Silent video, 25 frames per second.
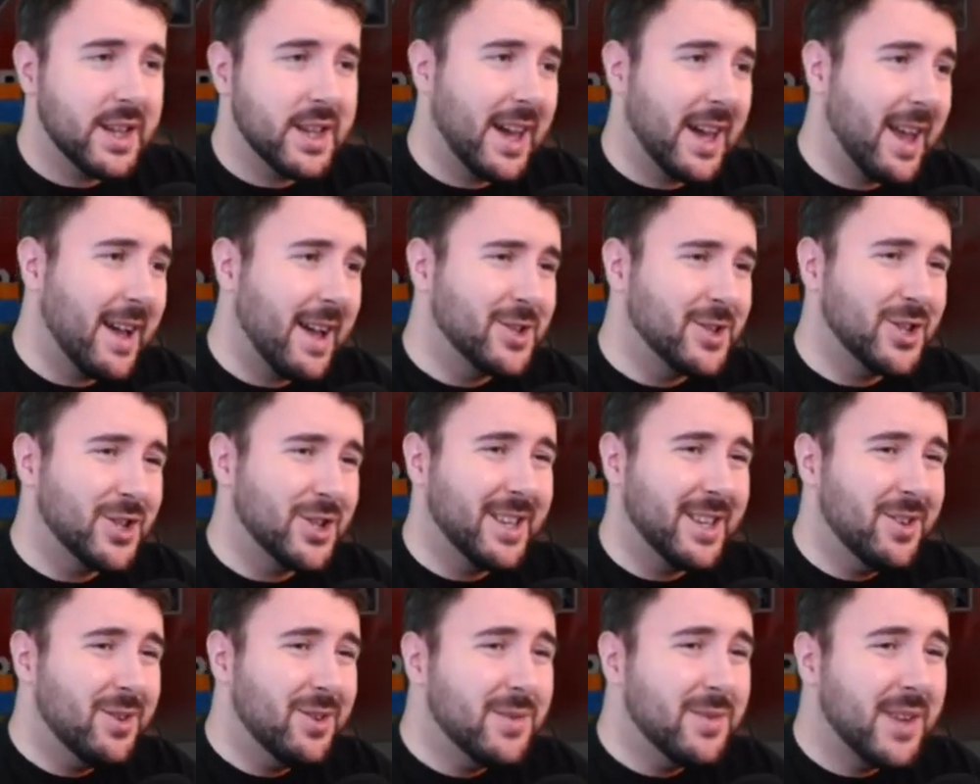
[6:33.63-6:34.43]
And actually,
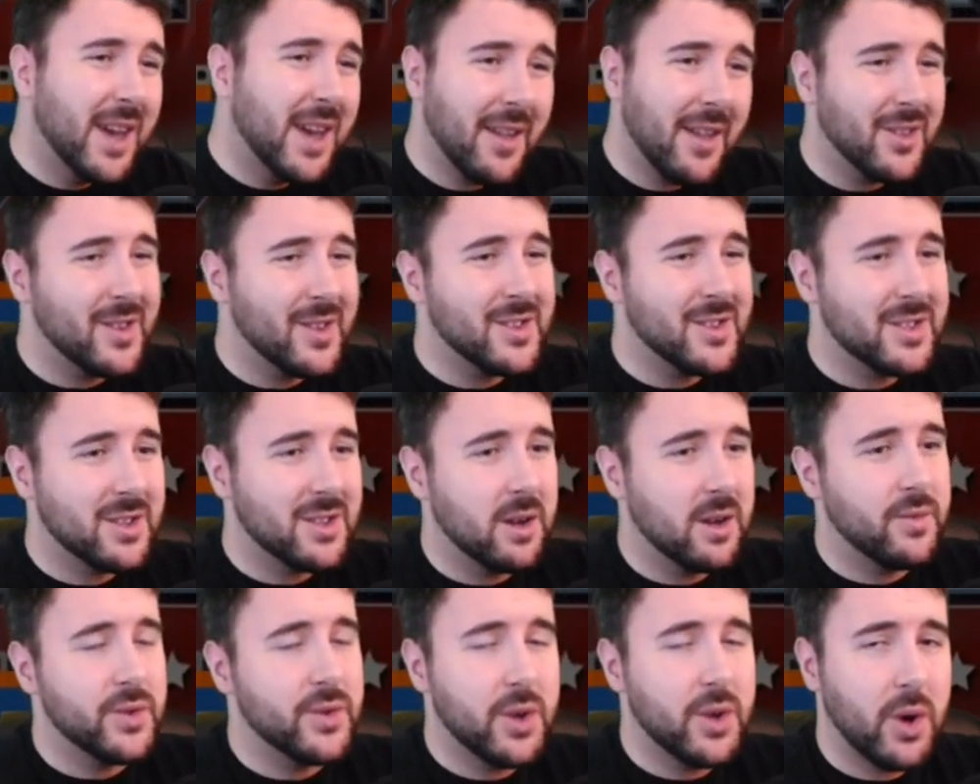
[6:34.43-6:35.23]
you get this
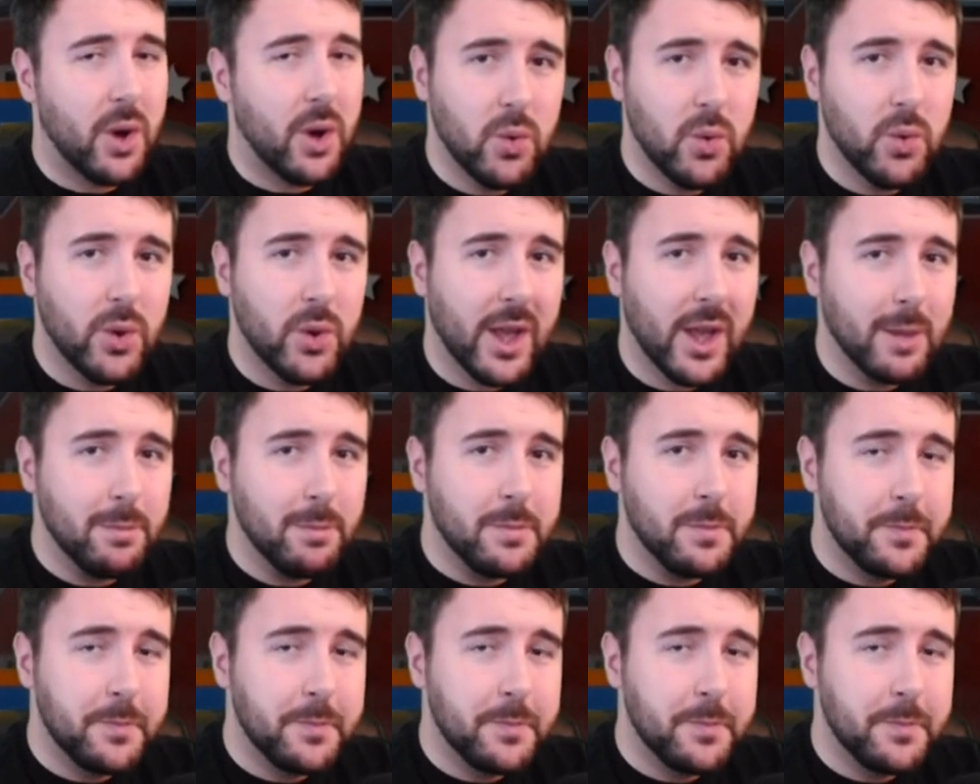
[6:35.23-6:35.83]
guy for the whole game.